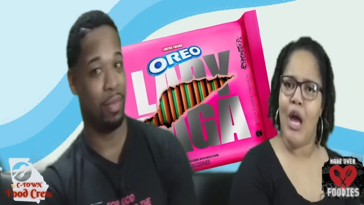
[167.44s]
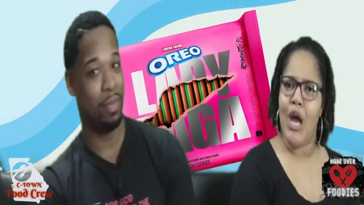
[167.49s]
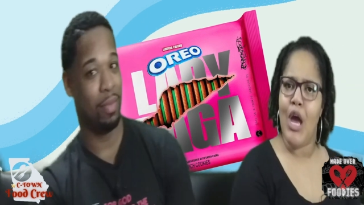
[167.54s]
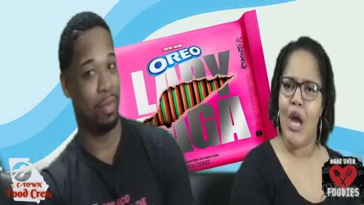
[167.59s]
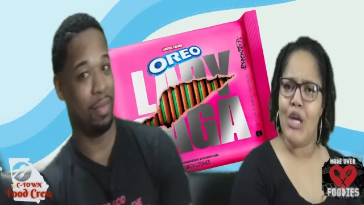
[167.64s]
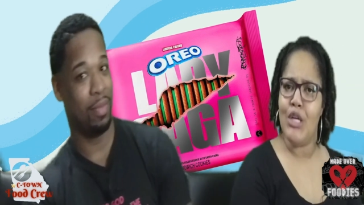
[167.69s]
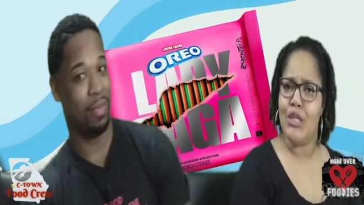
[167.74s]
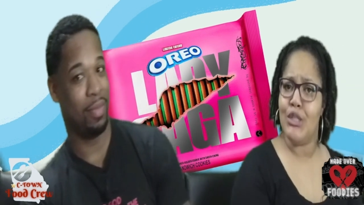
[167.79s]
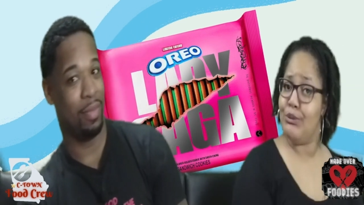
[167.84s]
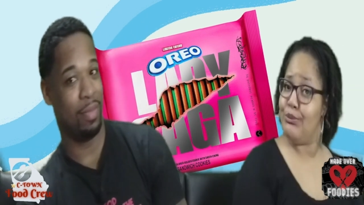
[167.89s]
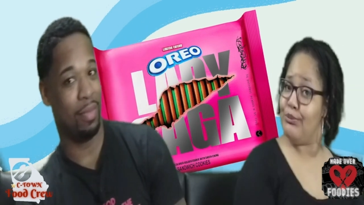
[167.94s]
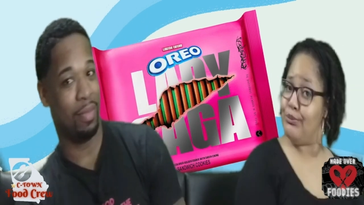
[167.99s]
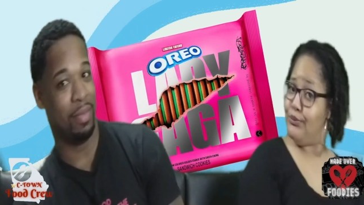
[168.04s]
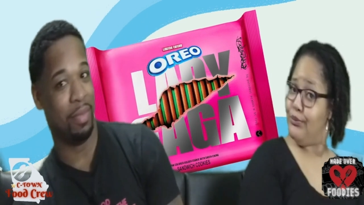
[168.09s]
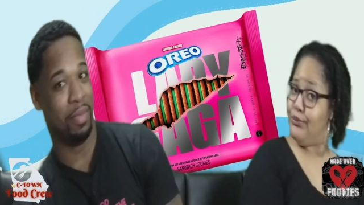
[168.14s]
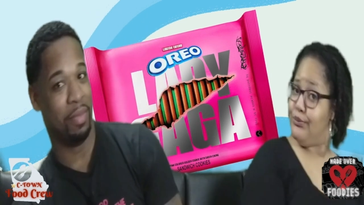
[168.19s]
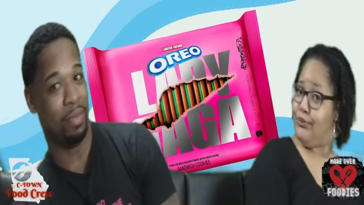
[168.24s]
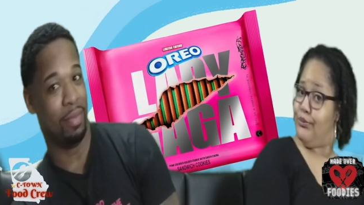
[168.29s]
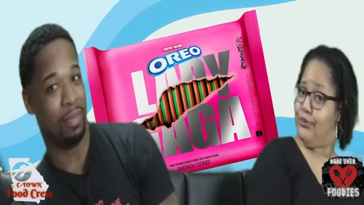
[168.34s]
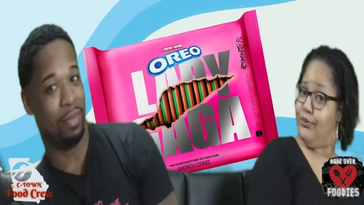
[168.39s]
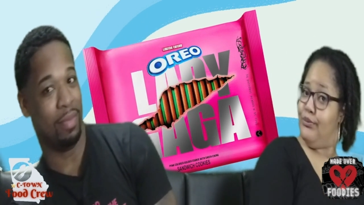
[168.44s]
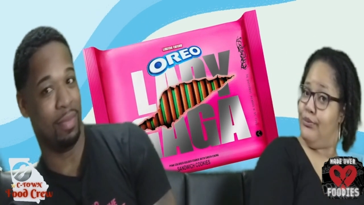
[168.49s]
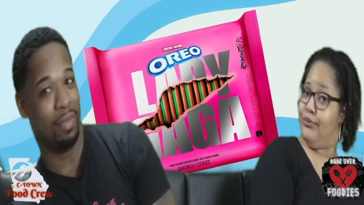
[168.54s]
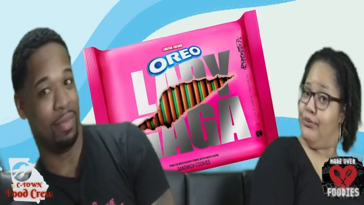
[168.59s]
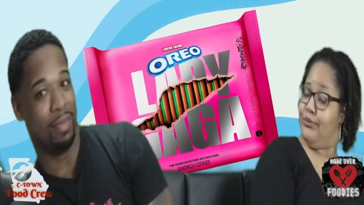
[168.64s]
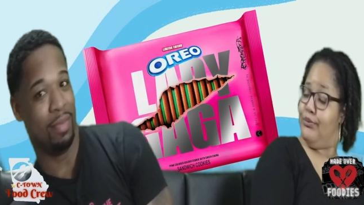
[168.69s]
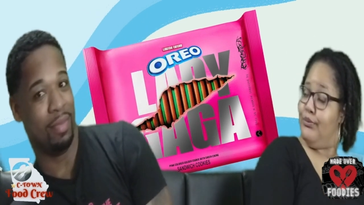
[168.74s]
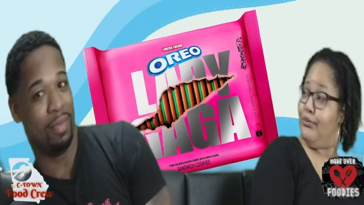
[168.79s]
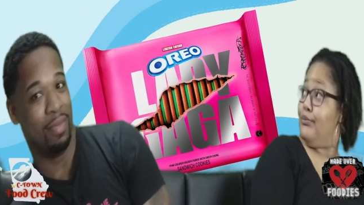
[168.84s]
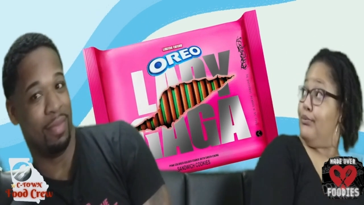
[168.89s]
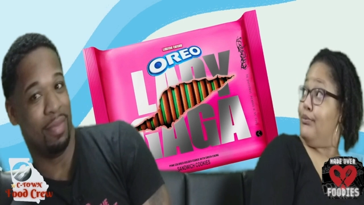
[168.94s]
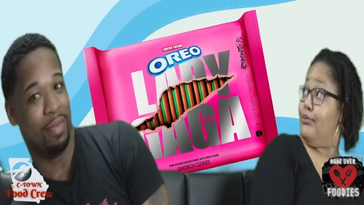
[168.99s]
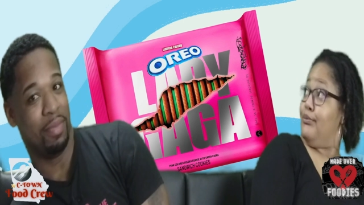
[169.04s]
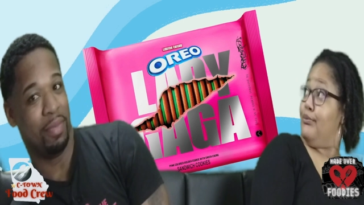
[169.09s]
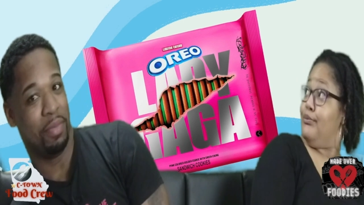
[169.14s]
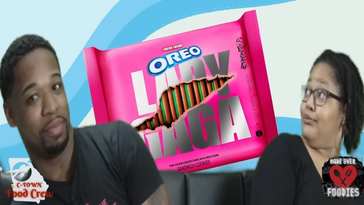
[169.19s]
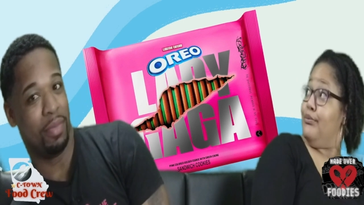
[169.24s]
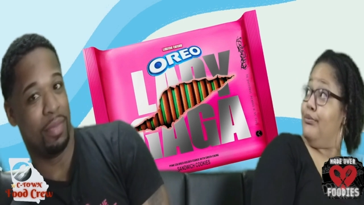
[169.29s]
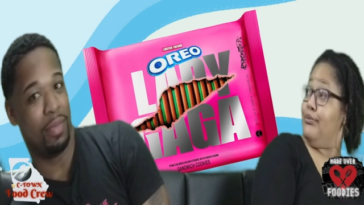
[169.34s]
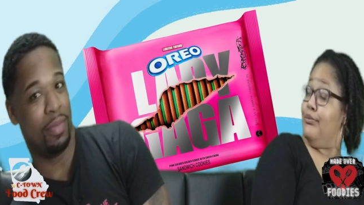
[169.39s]

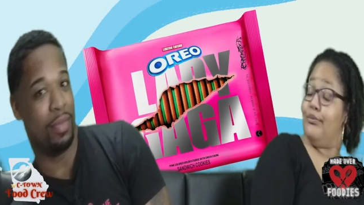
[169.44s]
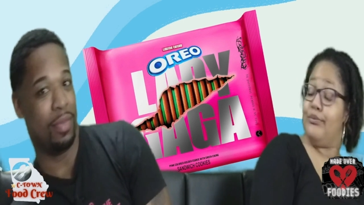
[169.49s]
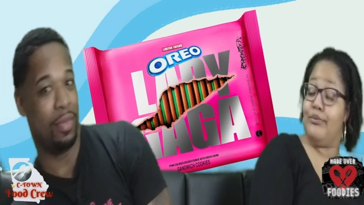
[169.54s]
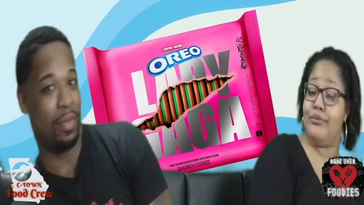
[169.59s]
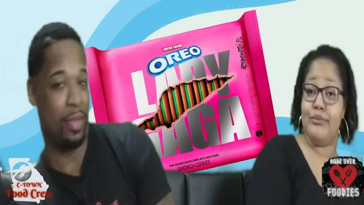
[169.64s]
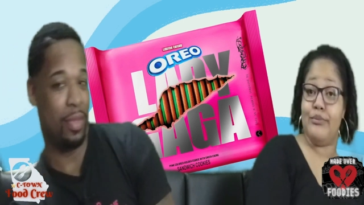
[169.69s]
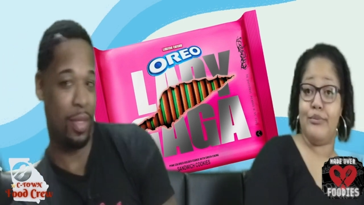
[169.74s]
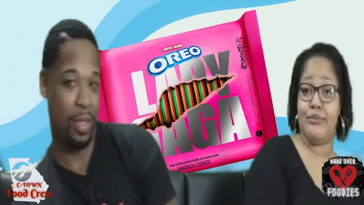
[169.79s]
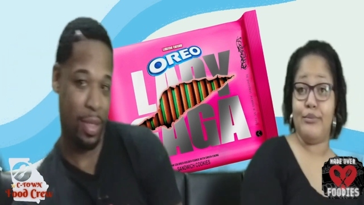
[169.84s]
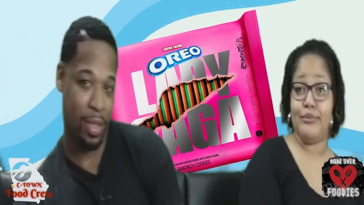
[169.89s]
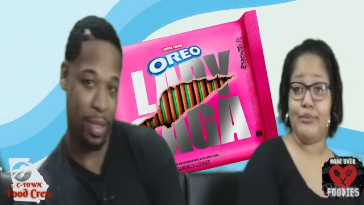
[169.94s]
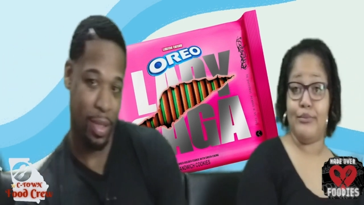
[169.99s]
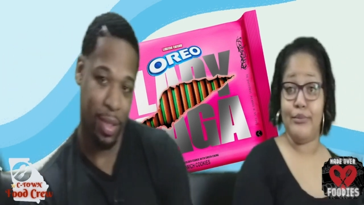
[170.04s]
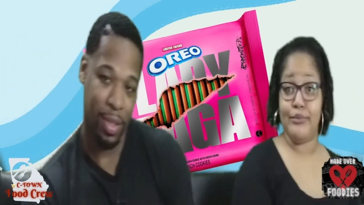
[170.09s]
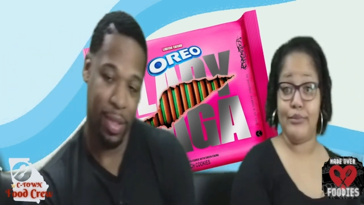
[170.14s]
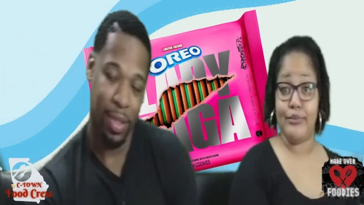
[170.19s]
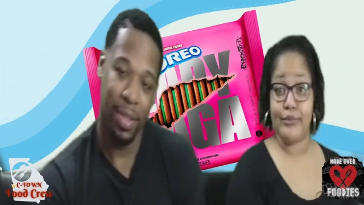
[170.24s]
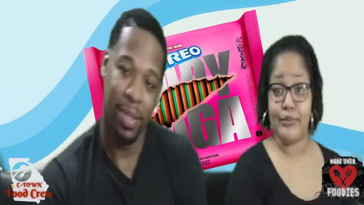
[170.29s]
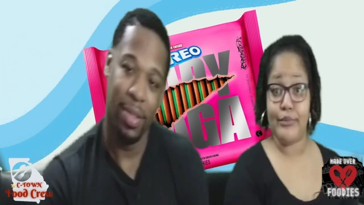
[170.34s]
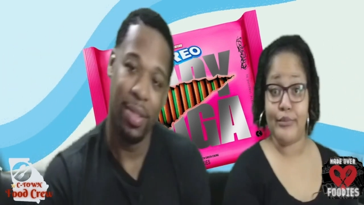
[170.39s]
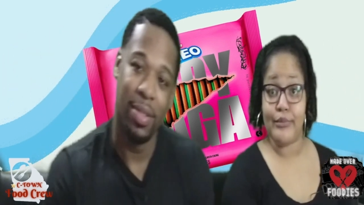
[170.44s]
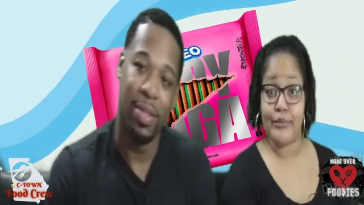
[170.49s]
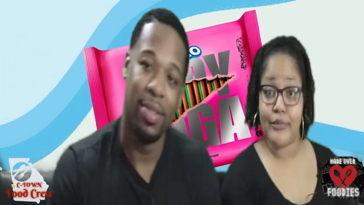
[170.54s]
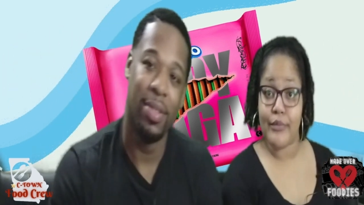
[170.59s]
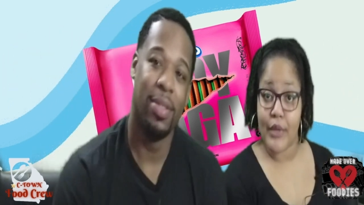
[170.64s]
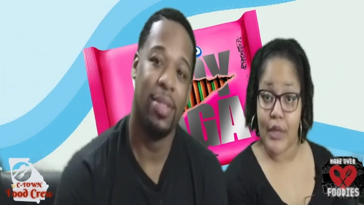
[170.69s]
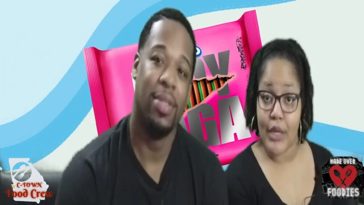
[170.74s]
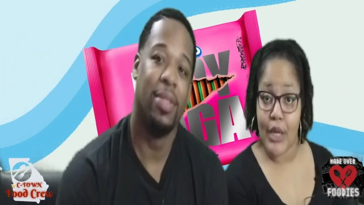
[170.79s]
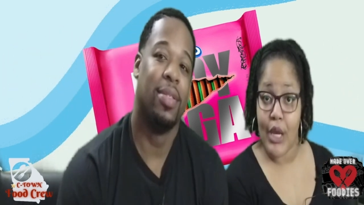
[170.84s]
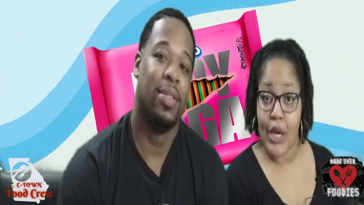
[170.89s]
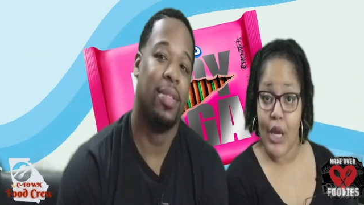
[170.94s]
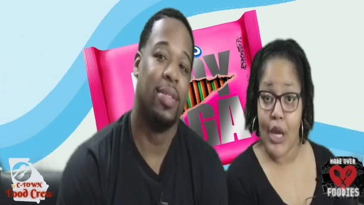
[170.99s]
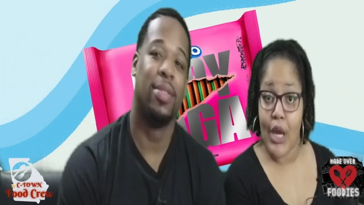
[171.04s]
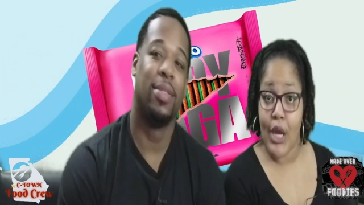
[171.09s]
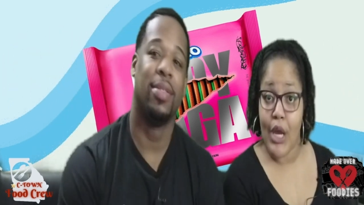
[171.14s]
[no speech]